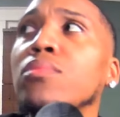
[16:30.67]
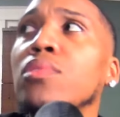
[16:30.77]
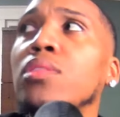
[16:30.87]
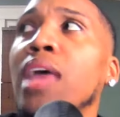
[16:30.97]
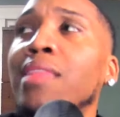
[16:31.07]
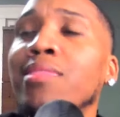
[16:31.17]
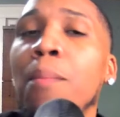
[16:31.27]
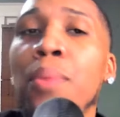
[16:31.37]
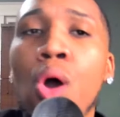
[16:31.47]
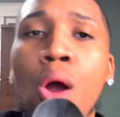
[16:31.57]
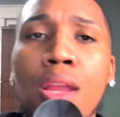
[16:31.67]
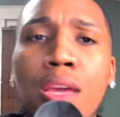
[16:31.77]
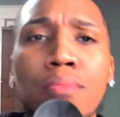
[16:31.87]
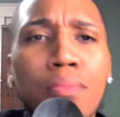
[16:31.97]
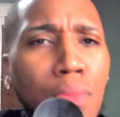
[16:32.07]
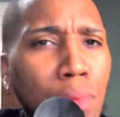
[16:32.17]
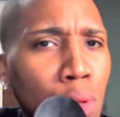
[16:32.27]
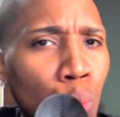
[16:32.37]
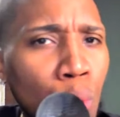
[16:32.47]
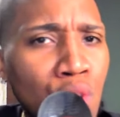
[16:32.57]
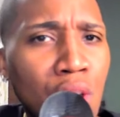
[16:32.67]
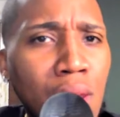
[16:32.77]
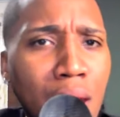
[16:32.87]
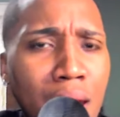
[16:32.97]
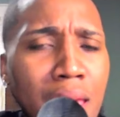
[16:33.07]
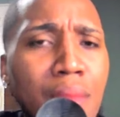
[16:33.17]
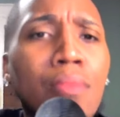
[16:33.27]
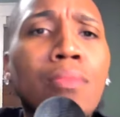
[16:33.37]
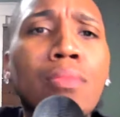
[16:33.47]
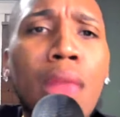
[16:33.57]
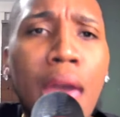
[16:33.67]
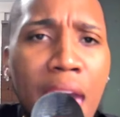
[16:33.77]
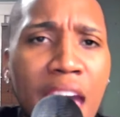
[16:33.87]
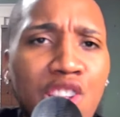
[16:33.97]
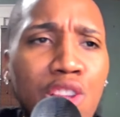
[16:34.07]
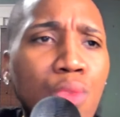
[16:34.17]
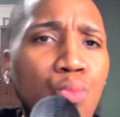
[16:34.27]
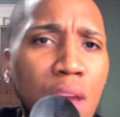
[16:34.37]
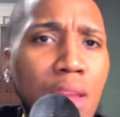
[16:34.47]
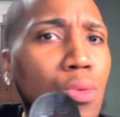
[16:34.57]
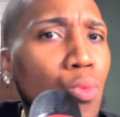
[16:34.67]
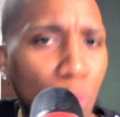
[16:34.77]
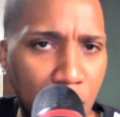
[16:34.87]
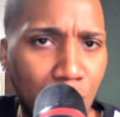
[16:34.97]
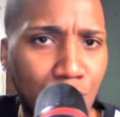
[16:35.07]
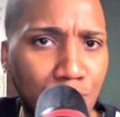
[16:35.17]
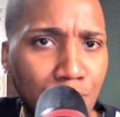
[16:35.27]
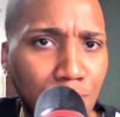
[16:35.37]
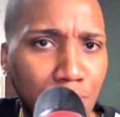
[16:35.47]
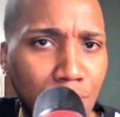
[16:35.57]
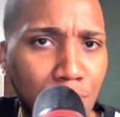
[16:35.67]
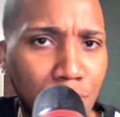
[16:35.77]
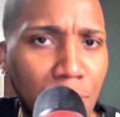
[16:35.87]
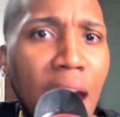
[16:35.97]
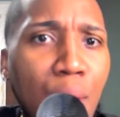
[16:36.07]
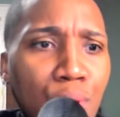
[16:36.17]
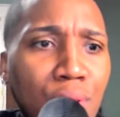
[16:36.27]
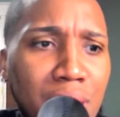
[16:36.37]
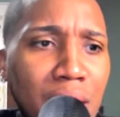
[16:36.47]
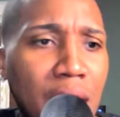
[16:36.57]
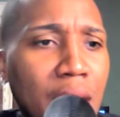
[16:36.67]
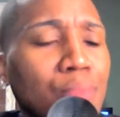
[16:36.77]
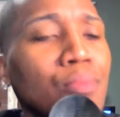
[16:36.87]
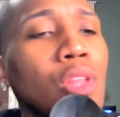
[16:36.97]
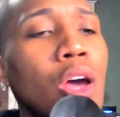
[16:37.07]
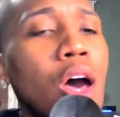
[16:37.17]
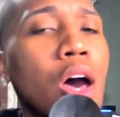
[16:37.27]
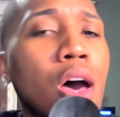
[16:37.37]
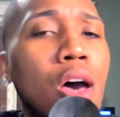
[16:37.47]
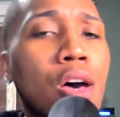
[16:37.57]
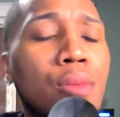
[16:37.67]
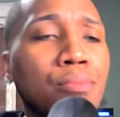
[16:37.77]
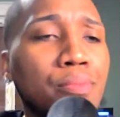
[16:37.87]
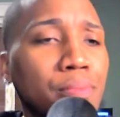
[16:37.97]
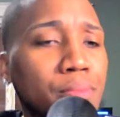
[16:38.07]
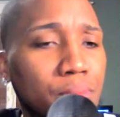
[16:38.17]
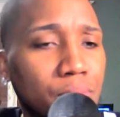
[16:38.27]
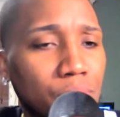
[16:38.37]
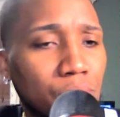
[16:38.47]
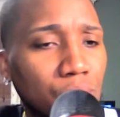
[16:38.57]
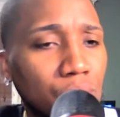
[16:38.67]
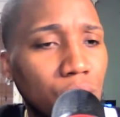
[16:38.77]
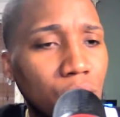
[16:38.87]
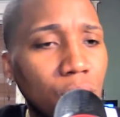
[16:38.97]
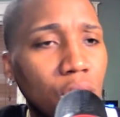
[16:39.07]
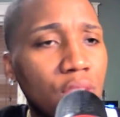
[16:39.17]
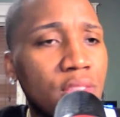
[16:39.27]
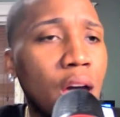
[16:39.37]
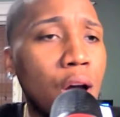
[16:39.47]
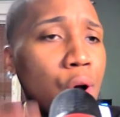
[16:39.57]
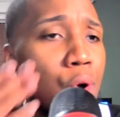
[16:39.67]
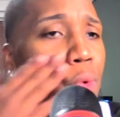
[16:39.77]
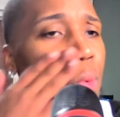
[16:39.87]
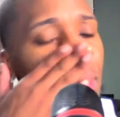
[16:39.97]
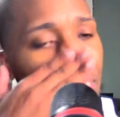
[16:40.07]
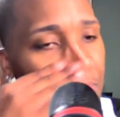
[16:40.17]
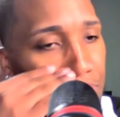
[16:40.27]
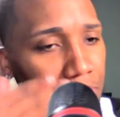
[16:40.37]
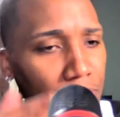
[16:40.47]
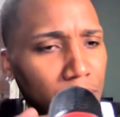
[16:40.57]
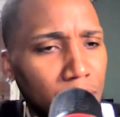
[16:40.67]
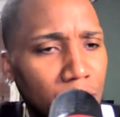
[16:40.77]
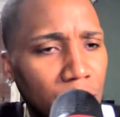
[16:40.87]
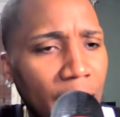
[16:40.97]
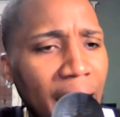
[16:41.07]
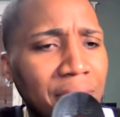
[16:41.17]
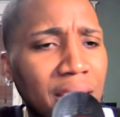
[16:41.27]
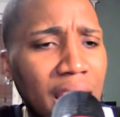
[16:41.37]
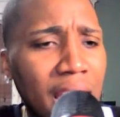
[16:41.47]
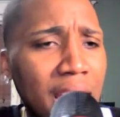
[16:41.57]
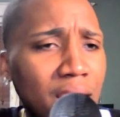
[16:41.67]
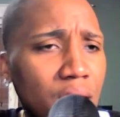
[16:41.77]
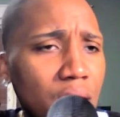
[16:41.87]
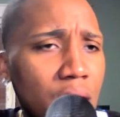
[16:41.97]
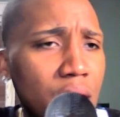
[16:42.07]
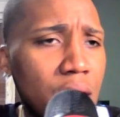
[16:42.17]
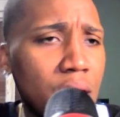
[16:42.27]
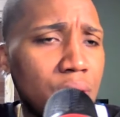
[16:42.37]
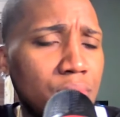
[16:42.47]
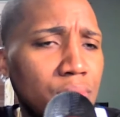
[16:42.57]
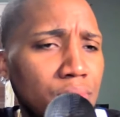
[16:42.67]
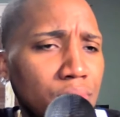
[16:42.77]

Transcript: that the party with Jelani actually went well. I will say that. Um, so after that, um,